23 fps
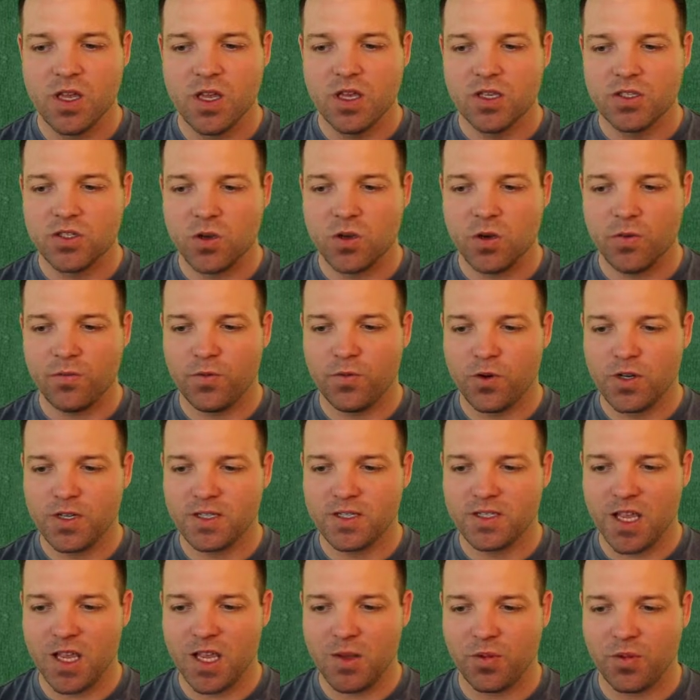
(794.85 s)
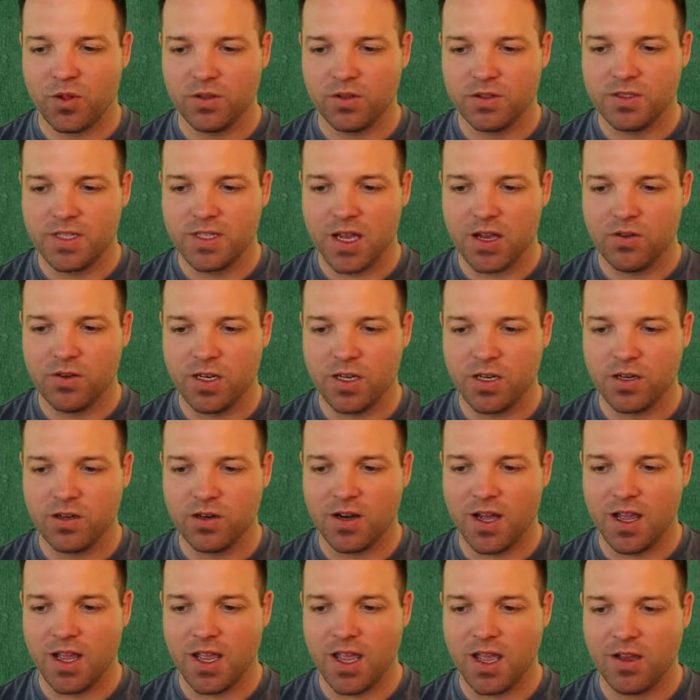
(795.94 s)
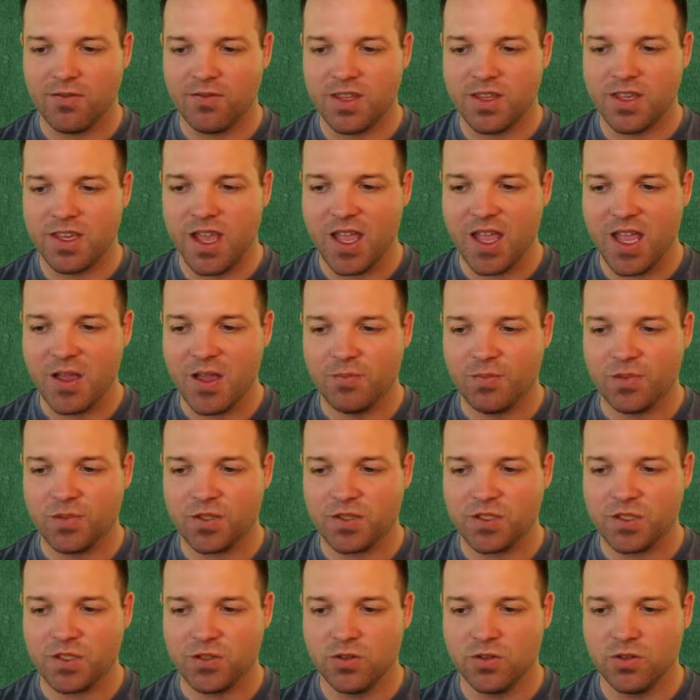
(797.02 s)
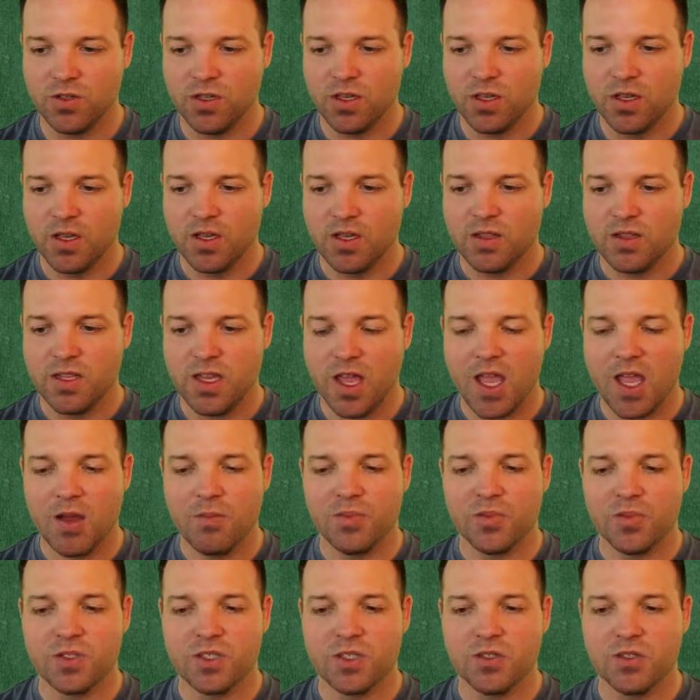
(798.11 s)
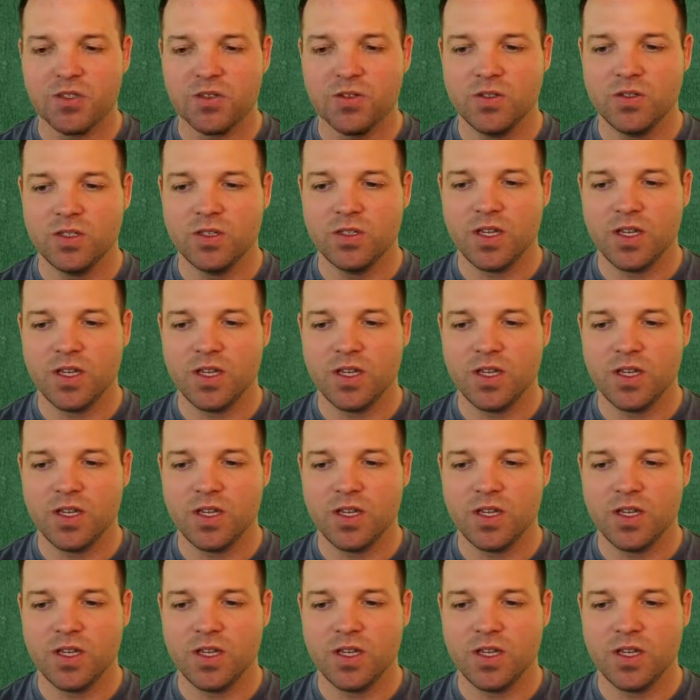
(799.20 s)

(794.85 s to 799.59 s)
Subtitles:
So for example, down here I have the amplitude. The amplitude,